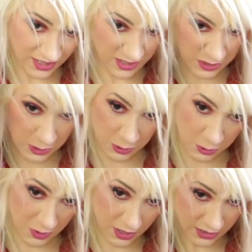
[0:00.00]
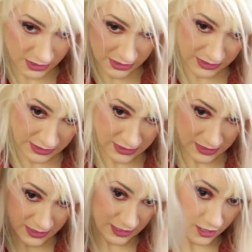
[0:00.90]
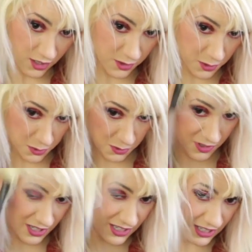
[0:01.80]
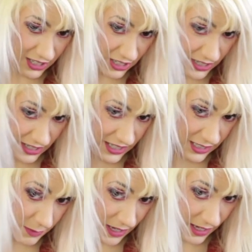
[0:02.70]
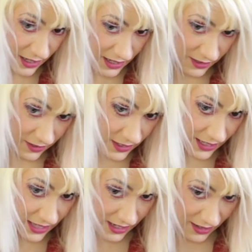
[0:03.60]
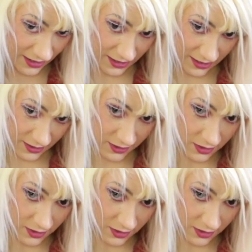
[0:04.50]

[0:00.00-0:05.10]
Ew. Oh, goodness me. I don't like that at all.